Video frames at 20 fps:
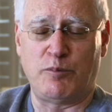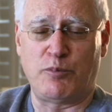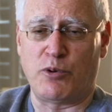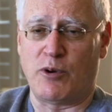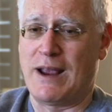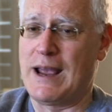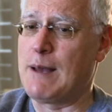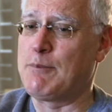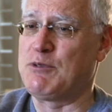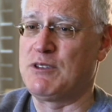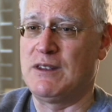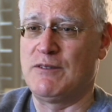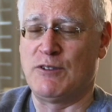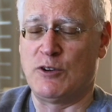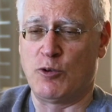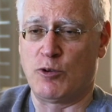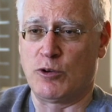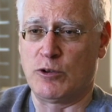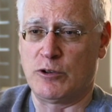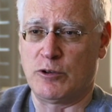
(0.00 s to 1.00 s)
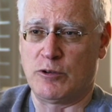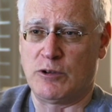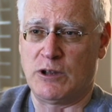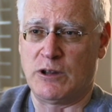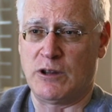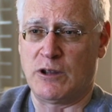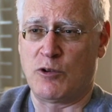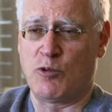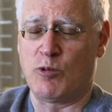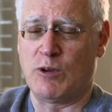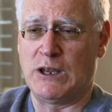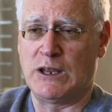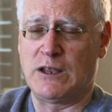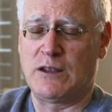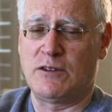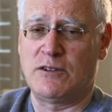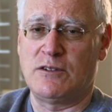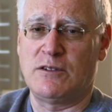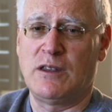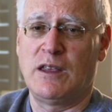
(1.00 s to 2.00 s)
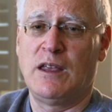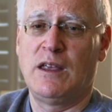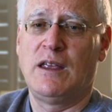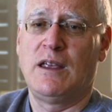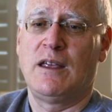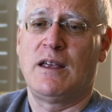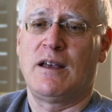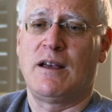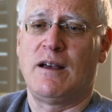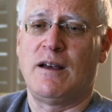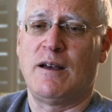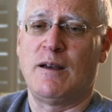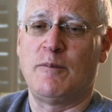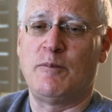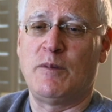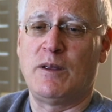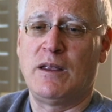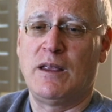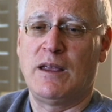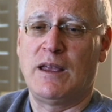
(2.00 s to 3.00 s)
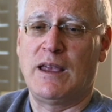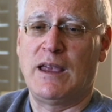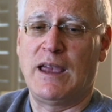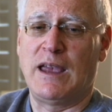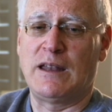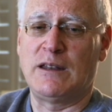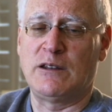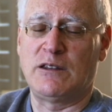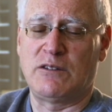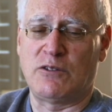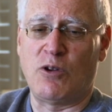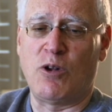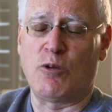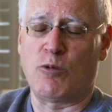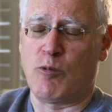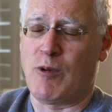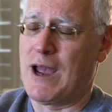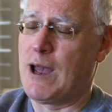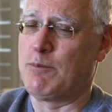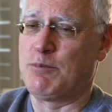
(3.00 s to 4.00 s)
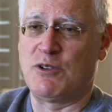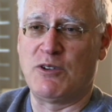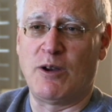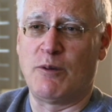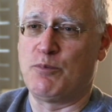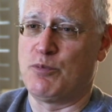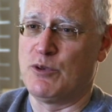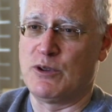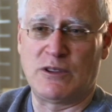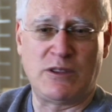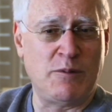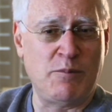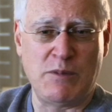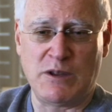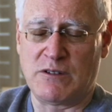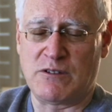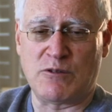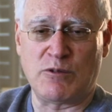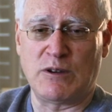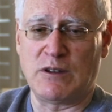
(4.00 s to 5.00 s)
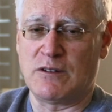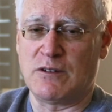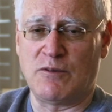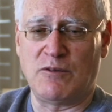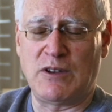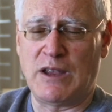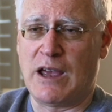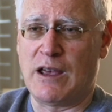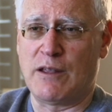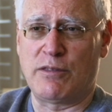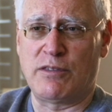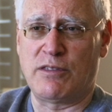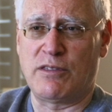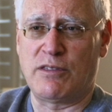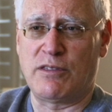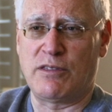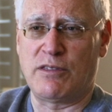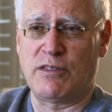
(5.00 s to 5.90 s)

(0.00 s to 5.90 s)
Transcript: perhaps even earlier than the Greeks. And it's all wrapped up with the mysteries of death.